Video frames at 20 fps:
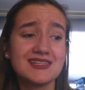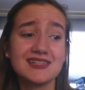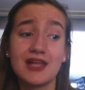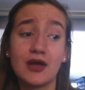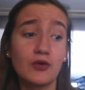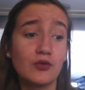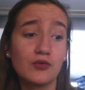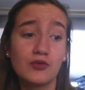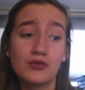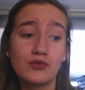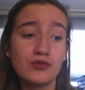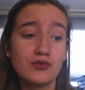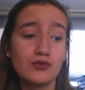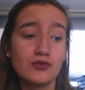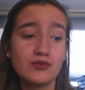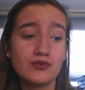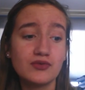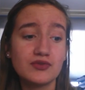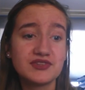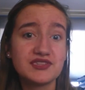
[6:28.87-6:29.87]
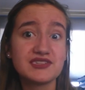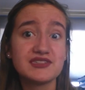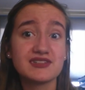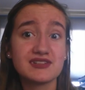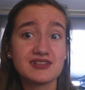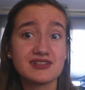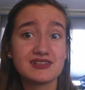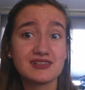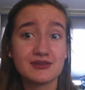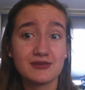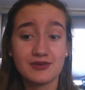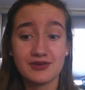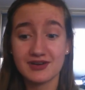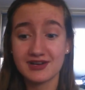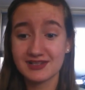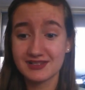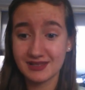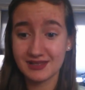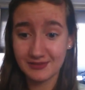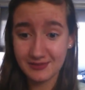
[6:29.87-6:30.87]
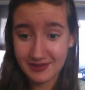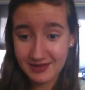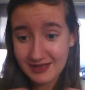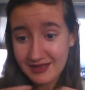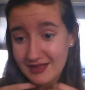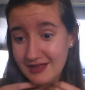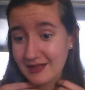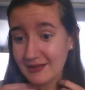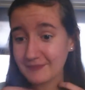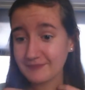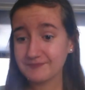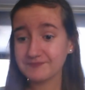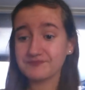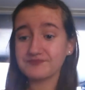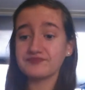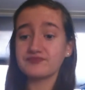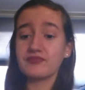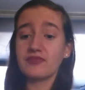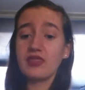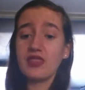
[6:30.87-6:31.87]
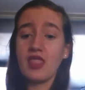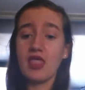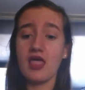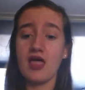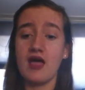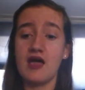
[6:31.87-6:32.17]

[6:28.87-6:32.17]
No, it's still consumerism.